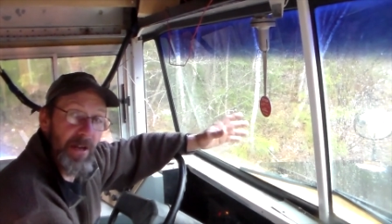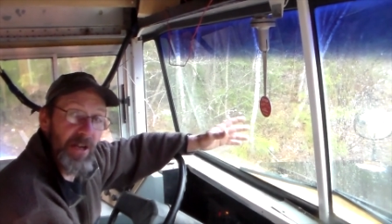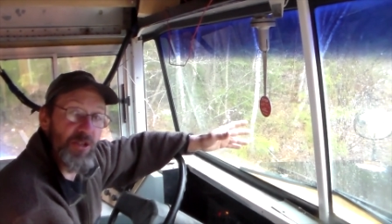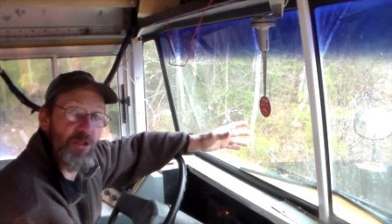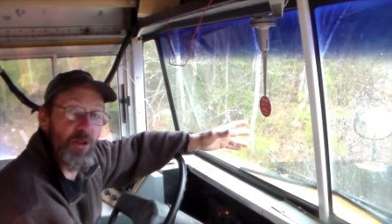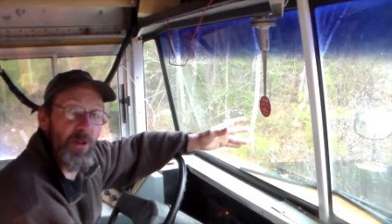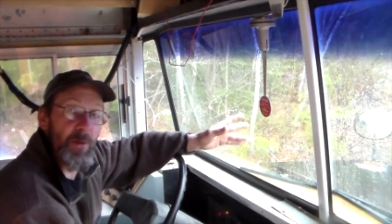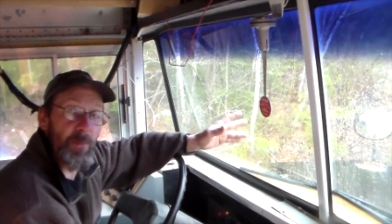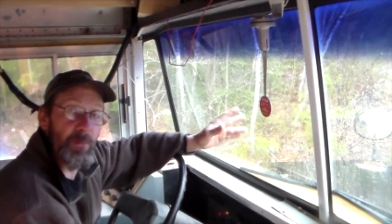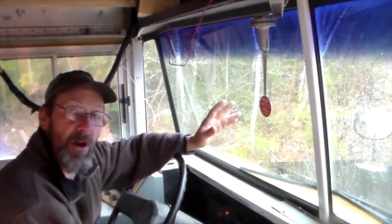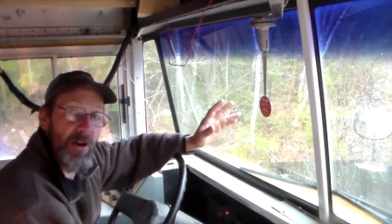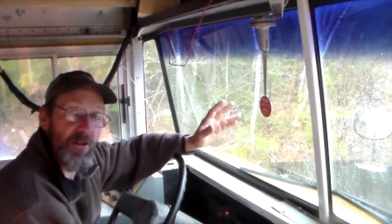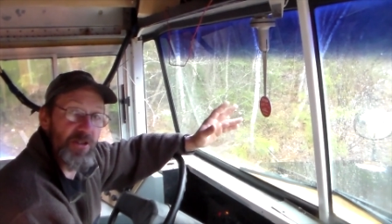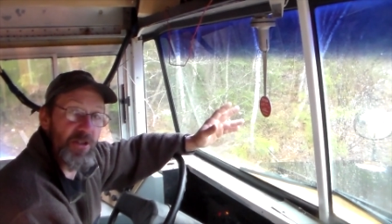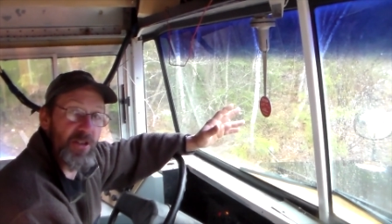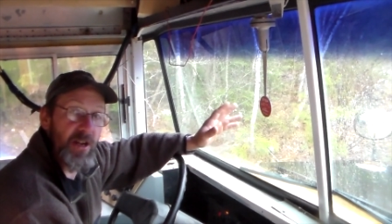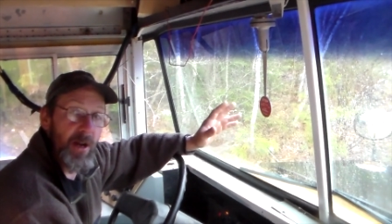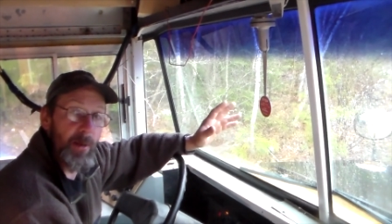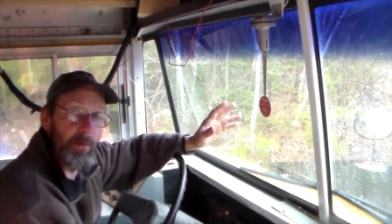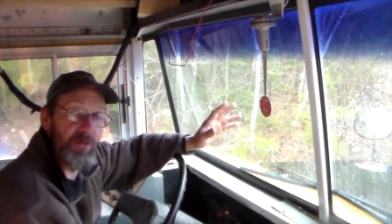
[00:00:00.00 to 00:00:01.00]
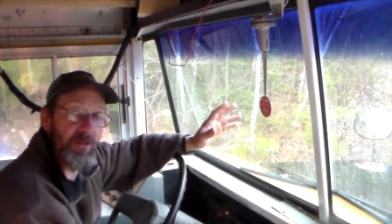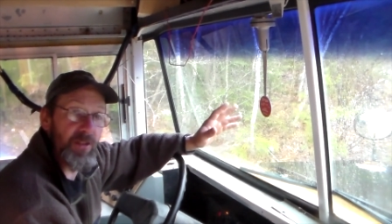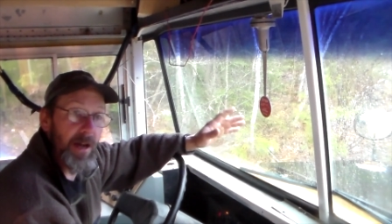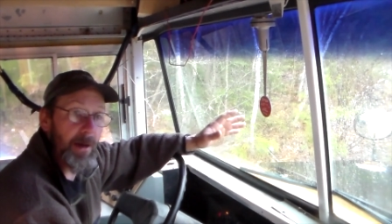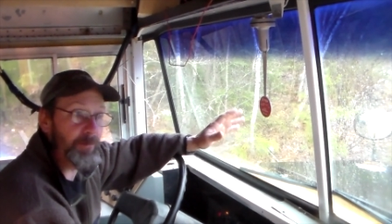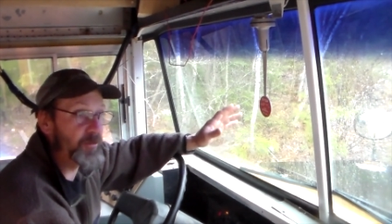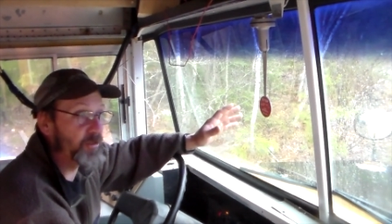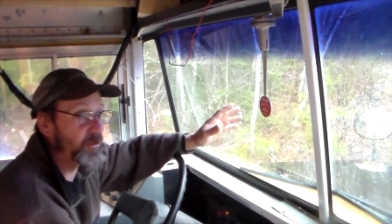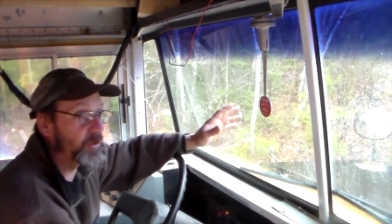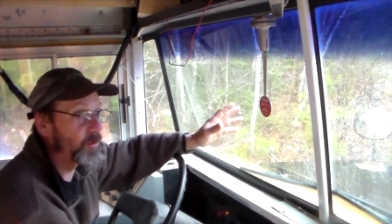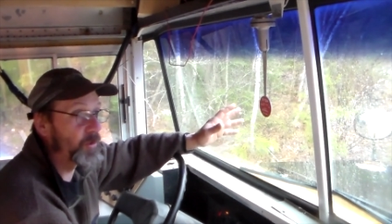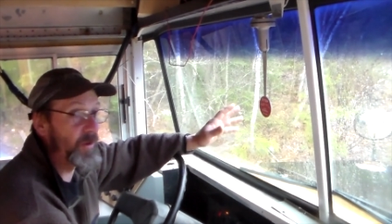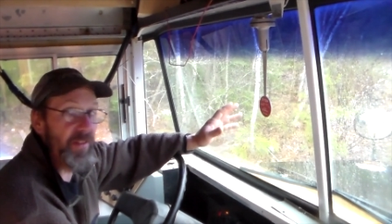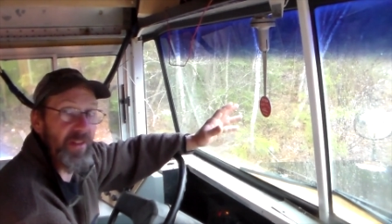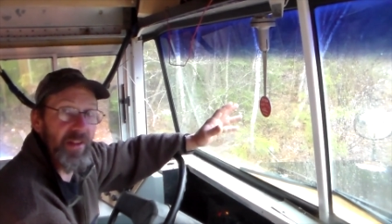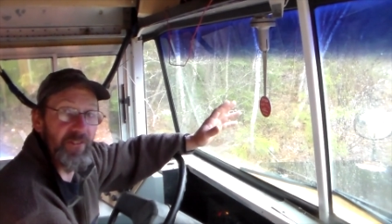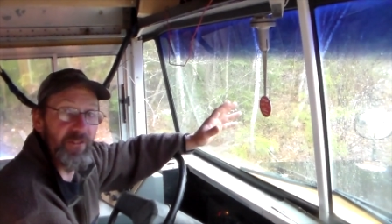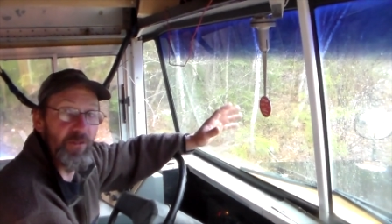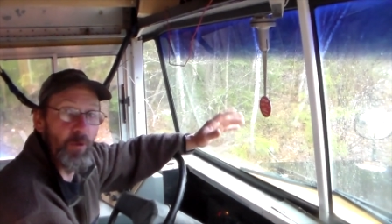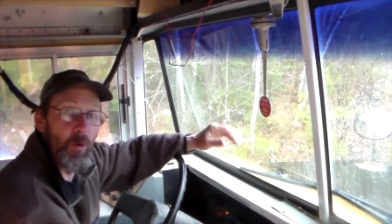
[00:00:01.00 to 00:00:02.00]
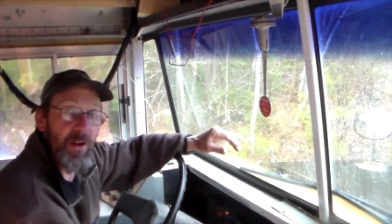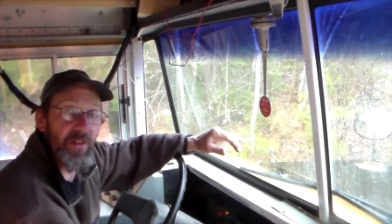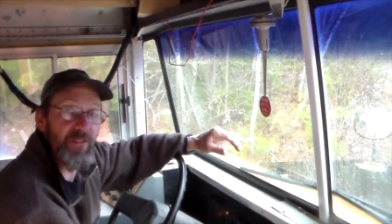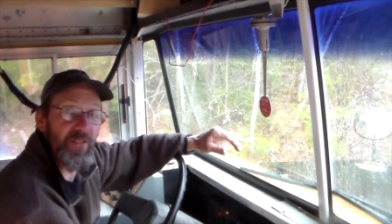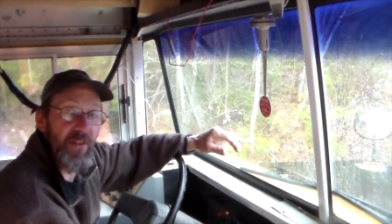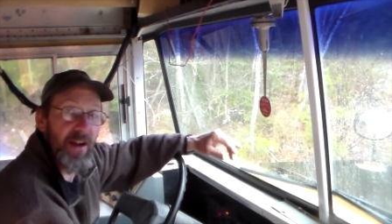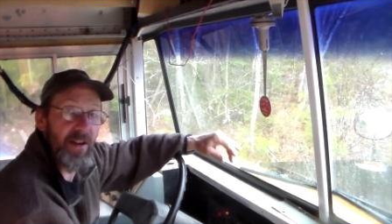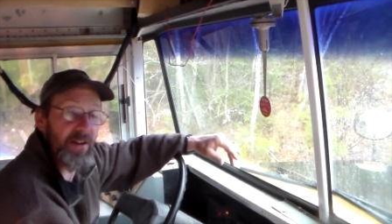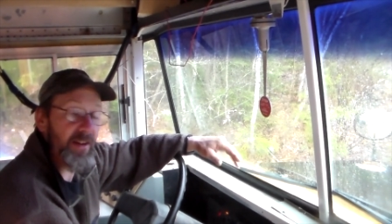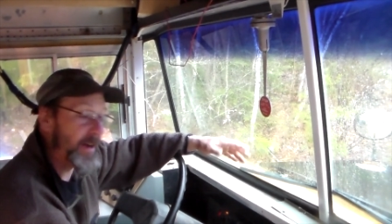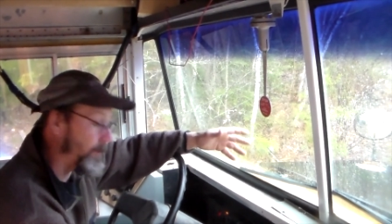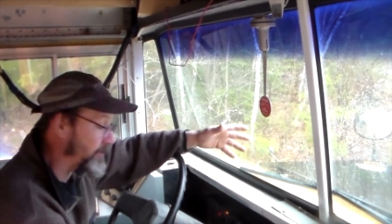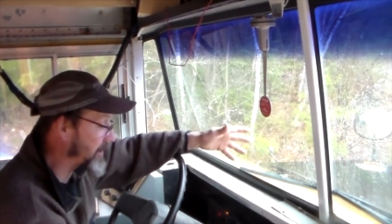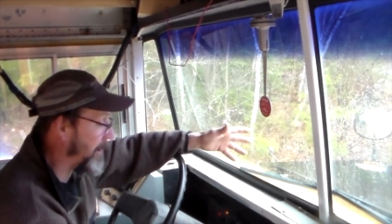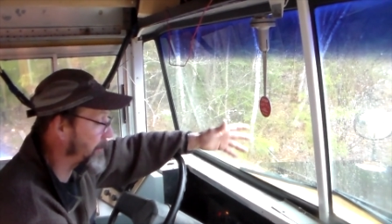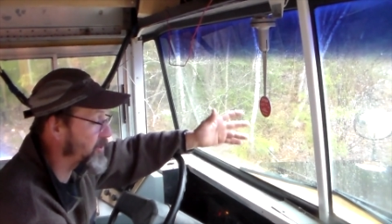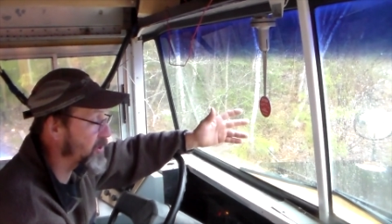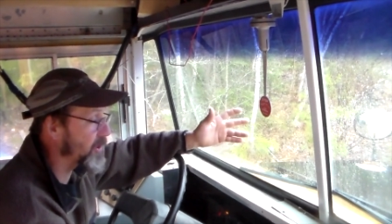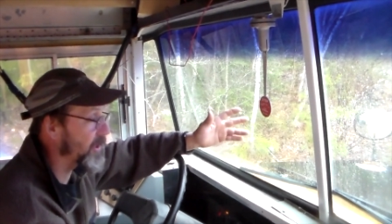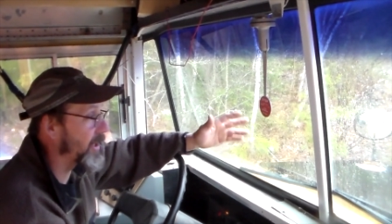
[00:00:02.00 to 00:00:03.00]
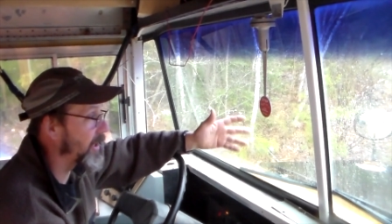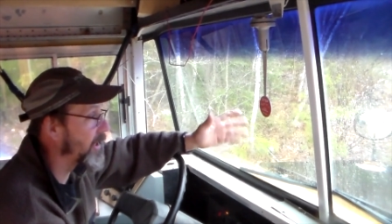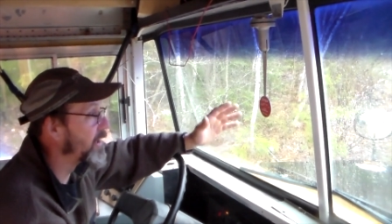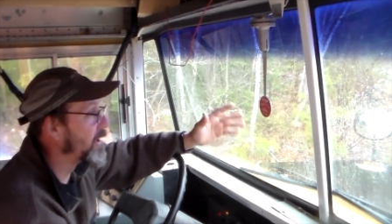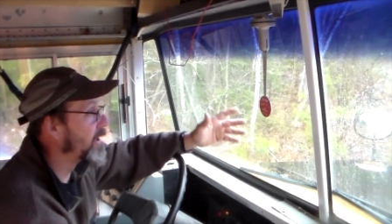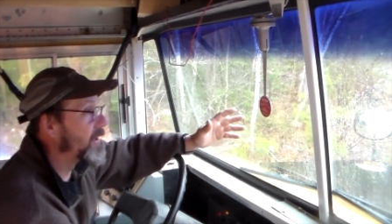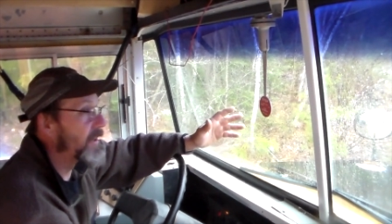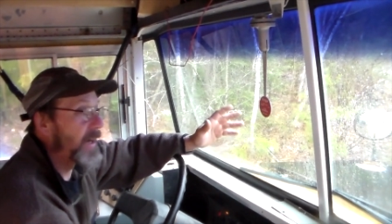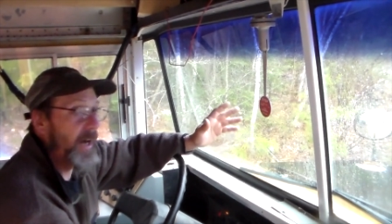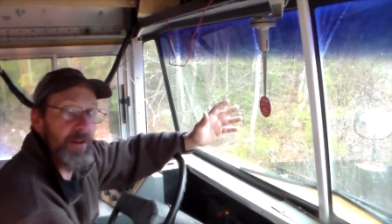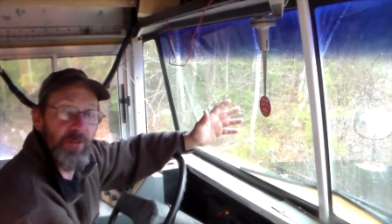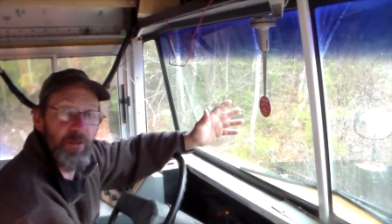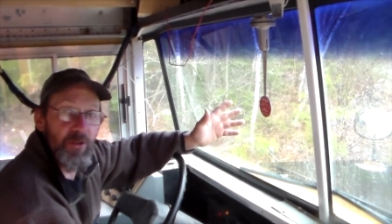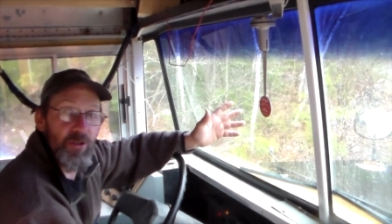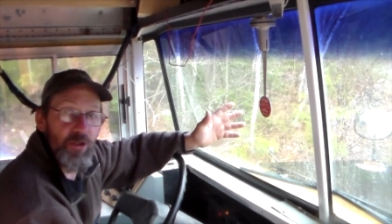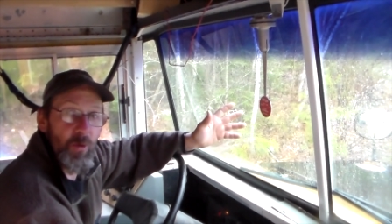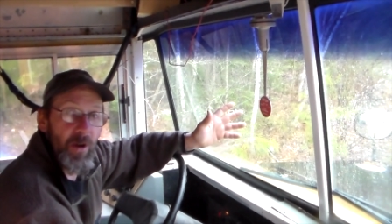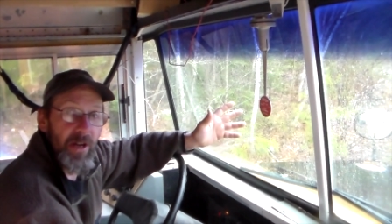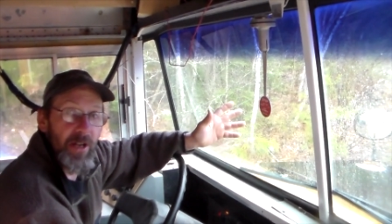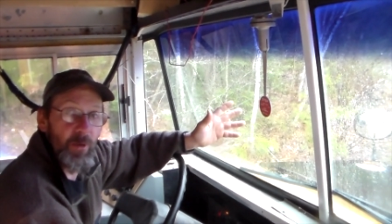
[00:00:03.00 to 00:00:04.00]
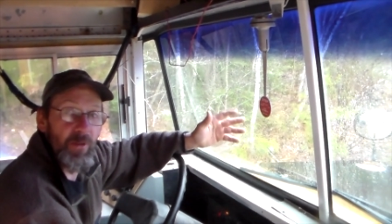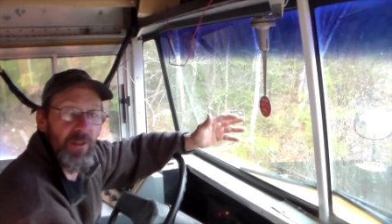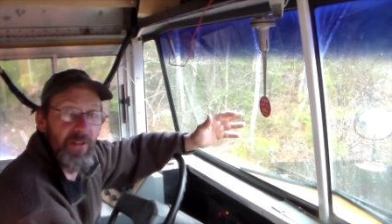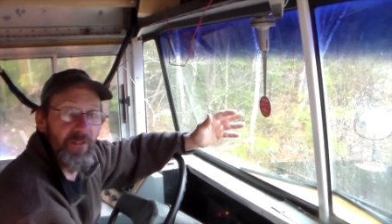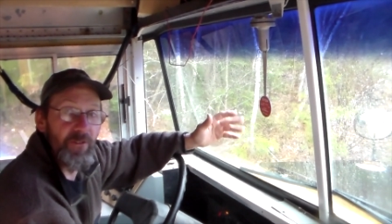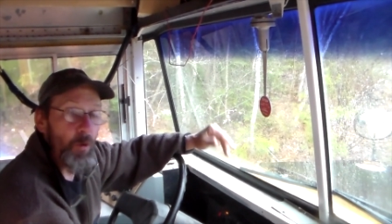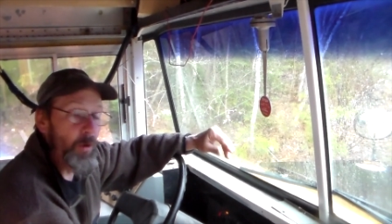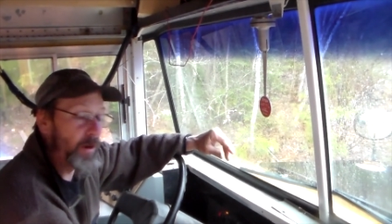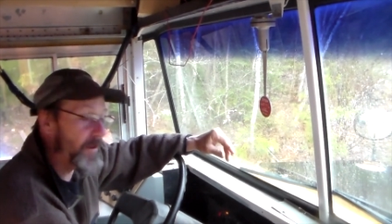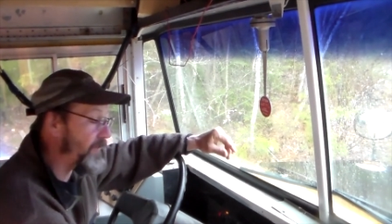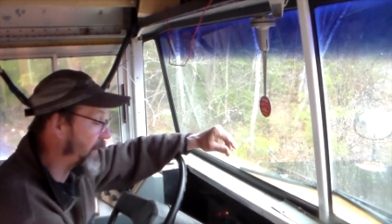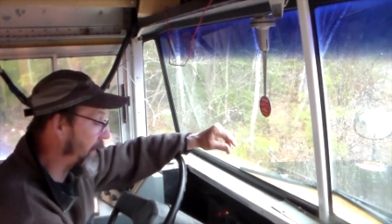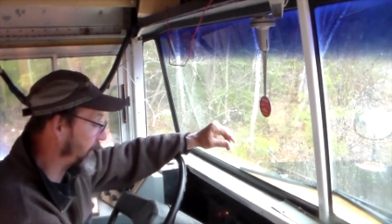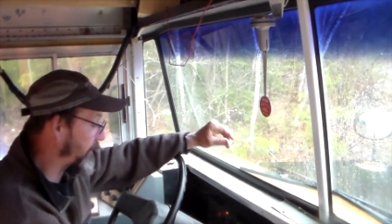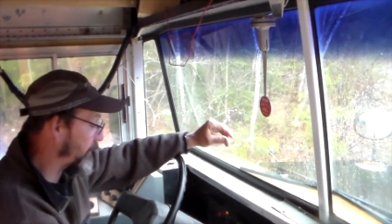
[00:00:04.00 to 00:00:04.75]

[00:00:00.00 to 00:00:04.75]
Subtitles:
Make sure the pressure comes up to within 45, comes up to 120 within 45